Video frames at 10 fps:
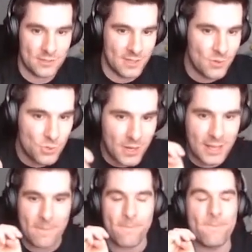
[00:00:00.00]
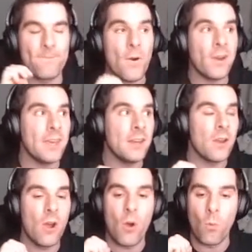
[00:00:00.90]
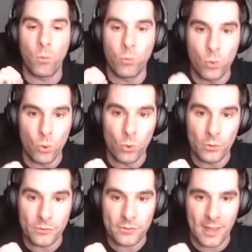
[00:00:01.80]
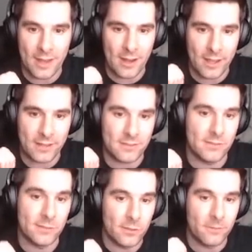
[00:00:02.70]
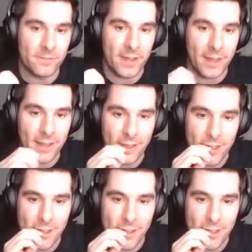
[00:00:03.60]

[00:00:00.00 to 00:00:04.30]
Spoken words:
The soundtrack fucking rules, and I love that.